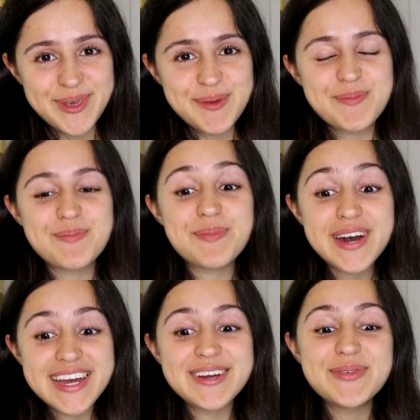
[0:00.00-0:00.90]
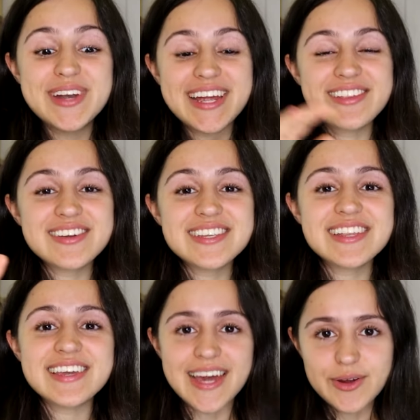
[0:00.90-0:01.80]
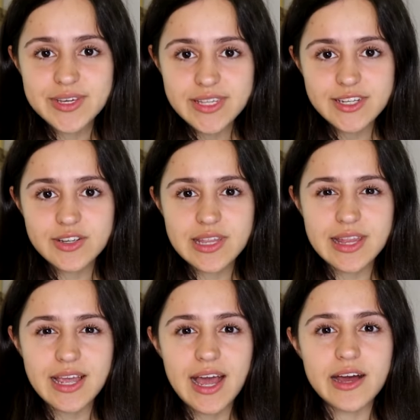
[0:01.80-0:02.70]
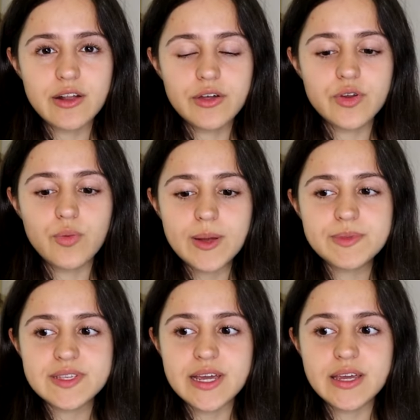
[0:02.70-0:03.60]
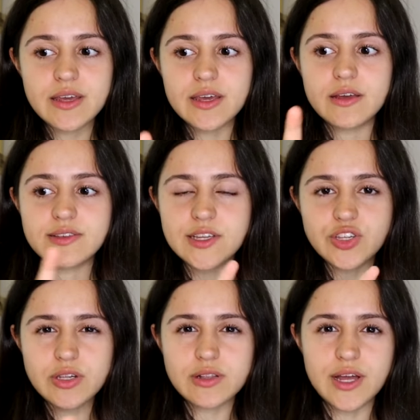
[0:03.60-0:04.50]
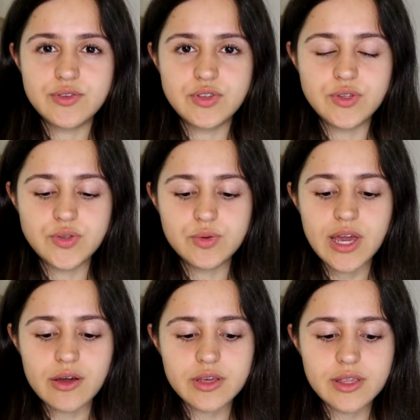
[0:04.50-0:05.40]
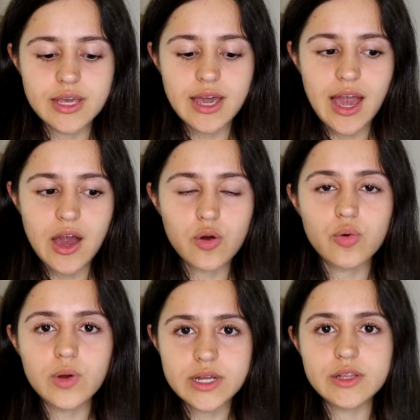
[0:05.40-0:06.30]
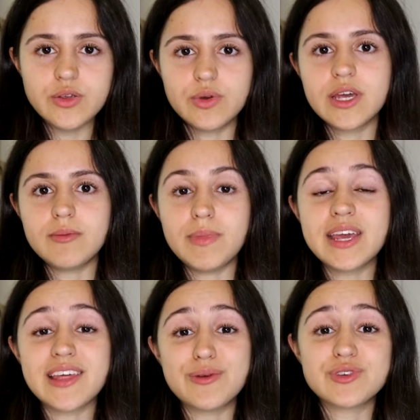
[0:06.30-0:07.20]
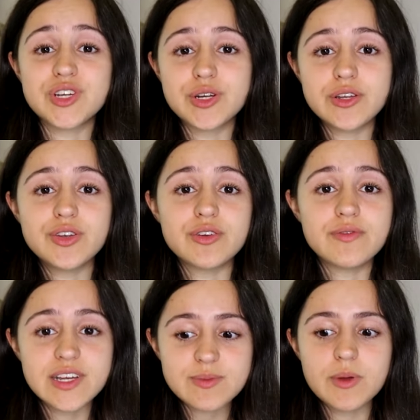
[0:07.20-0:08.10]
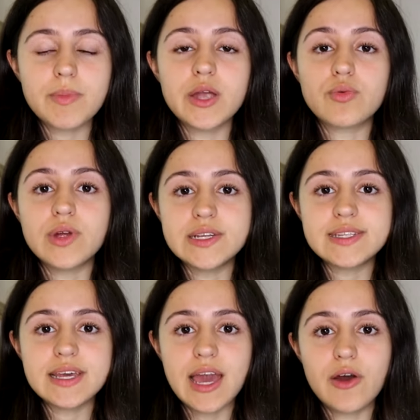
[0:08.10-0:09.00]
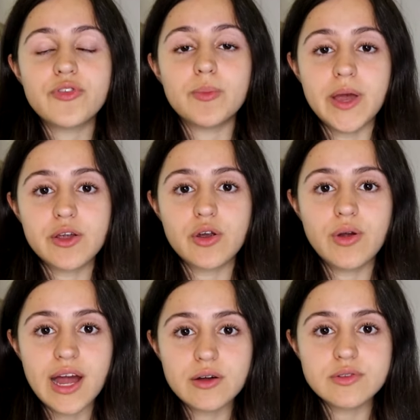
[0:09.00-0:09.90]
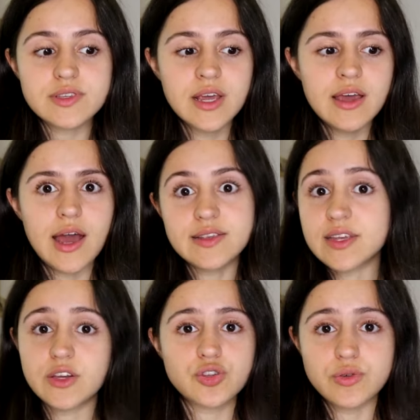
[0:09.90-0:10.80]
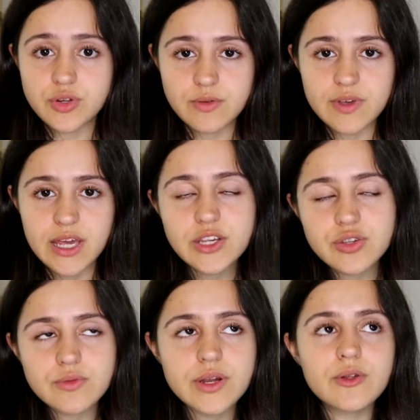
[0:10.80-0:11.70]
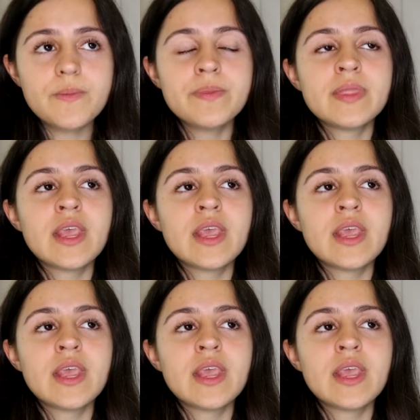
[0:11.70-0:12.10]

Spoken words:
me, but when I looked at the calculator that they had on their website, it essentially allows you to calculate how quickly you can make that return on your investment by renting out the Microhaus as like a short-term vacation rental.